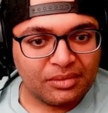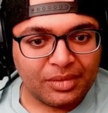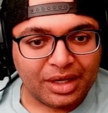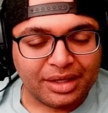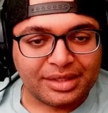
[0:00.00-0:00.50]

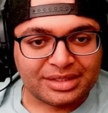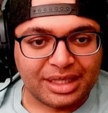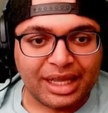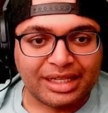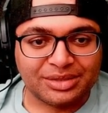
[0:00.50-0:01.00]
Alright, this is the
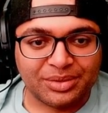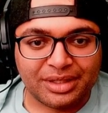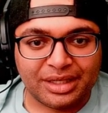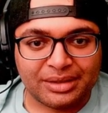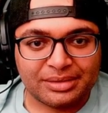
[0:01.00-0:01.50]
last one
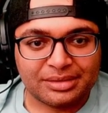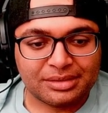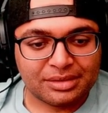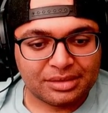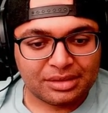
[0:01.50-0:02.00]

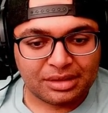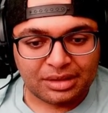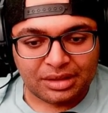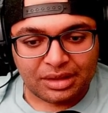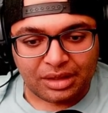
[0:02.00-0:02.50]

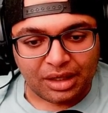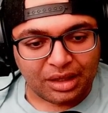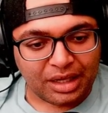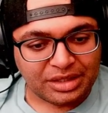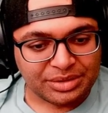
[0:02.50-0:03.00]
now. Long
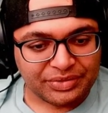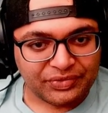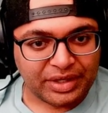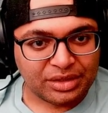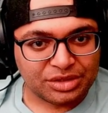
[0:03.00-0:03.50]
last
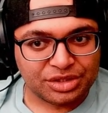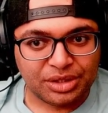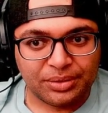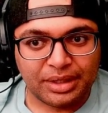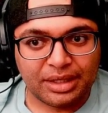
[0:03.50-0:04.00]
final
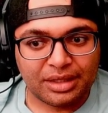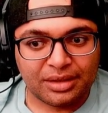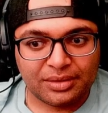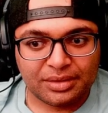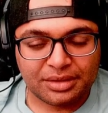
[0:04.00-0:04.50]

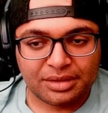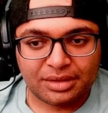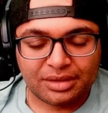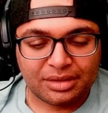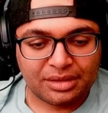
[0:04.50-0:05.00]
showdown.
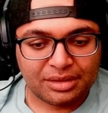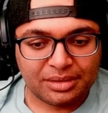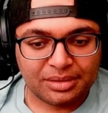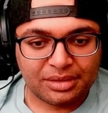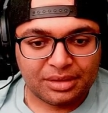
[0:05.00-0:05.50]

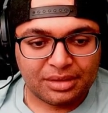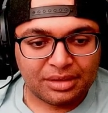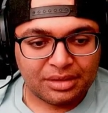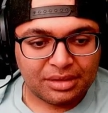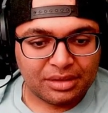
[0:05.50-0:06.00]

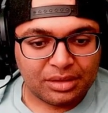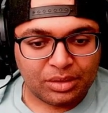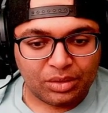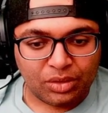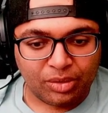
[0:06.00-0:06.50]

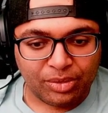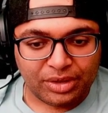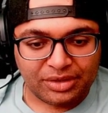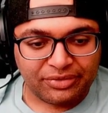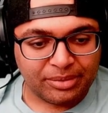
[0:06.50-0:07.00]
No more
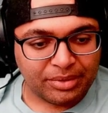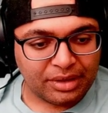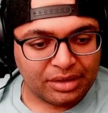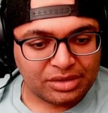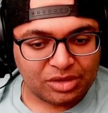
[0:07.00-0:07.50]

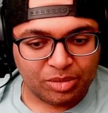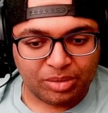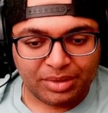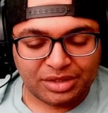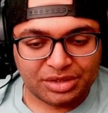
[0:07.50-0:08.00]
defibrillators, no more
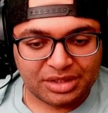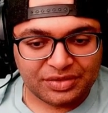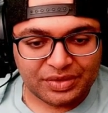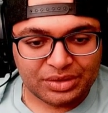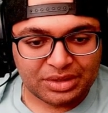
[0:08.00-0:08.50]
blood
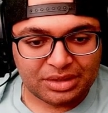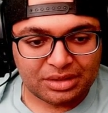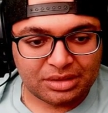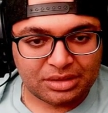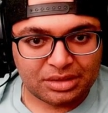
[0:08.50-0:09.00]

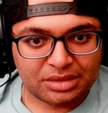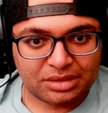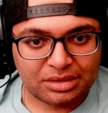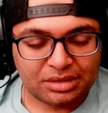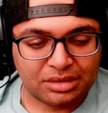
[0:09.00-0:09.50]
transfusions.
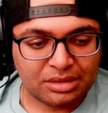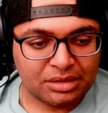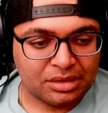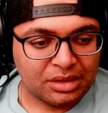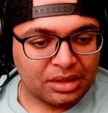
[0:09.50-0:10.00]

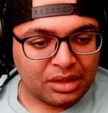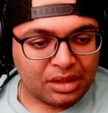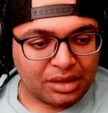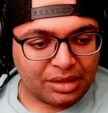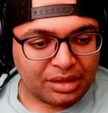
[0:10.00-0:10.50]

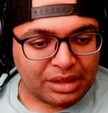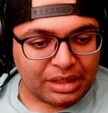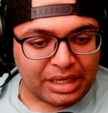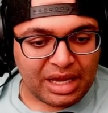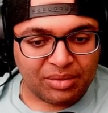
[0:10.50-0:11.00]

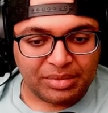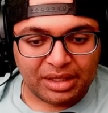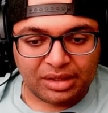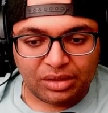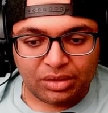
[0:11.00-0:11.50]
And now
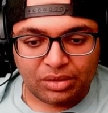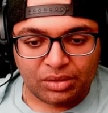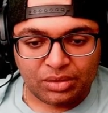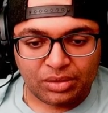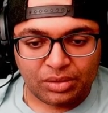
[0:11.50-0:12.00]
me and
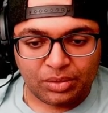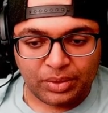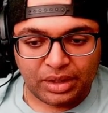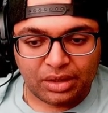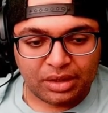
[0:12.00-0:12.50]
you,
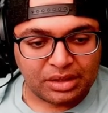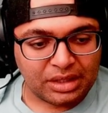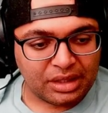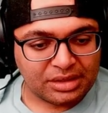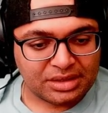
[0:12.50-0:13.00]
we are
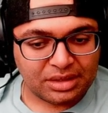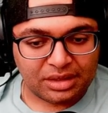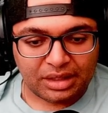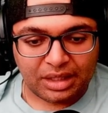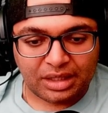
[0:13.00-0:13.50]
dancing on
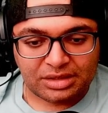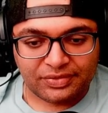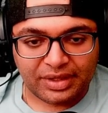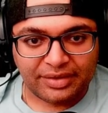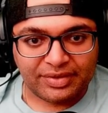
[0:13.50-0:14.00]
the edge of
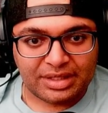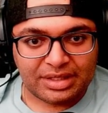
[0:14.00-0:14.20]
life and